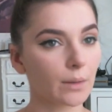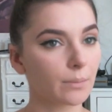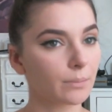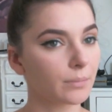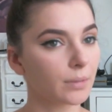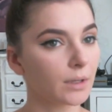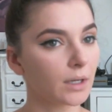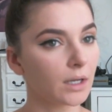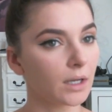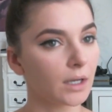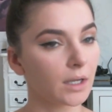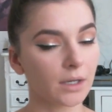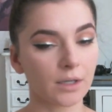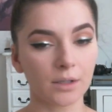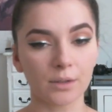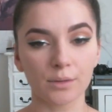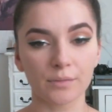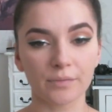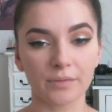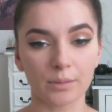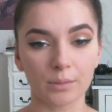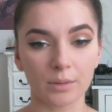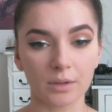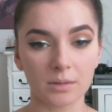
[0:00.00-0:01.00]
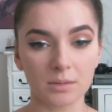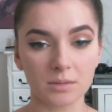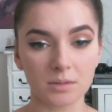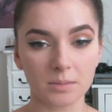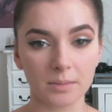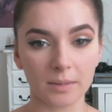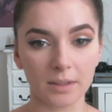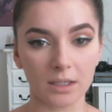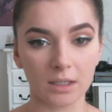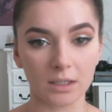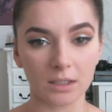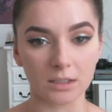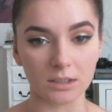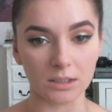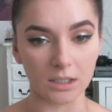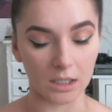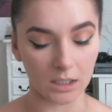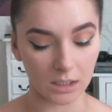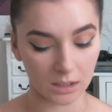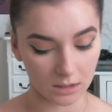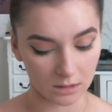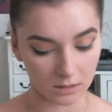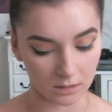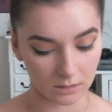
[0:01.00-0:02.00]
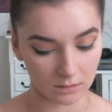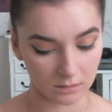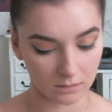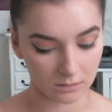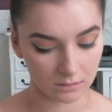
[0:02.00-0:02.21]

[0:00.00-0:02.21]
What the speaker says: But I don't know if I want them to be any darker.